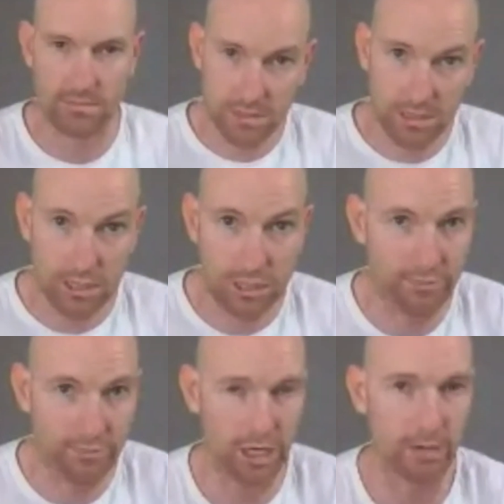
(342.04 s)
So you've got
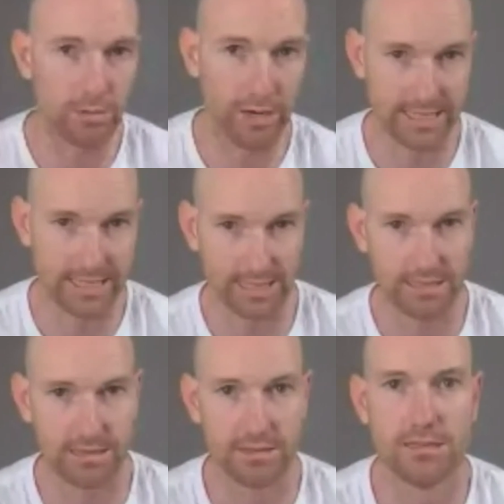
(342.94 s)
no more answers.
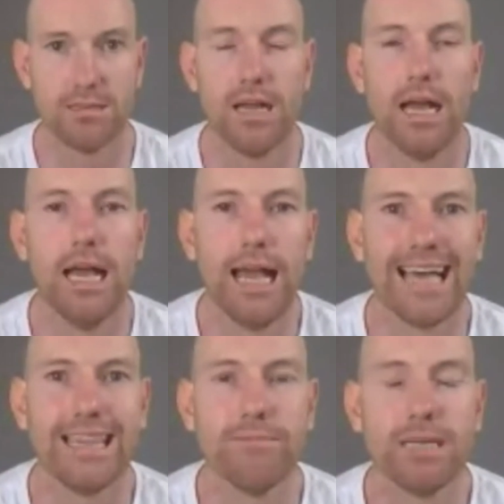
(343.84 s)
And then
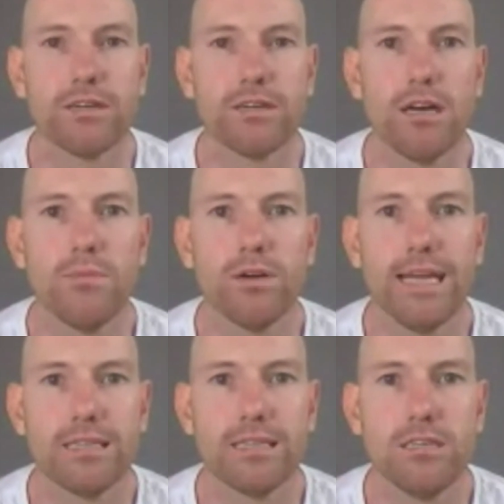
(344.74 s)
when you've got no more
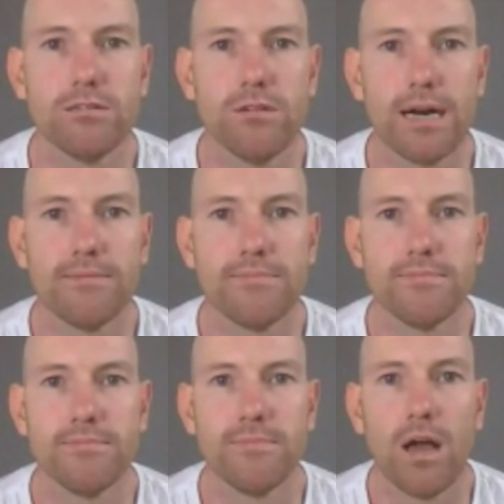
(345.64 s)
answers, you write,
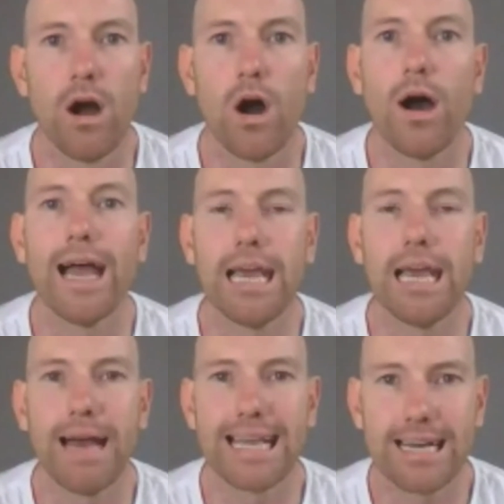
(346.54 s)
I am anger,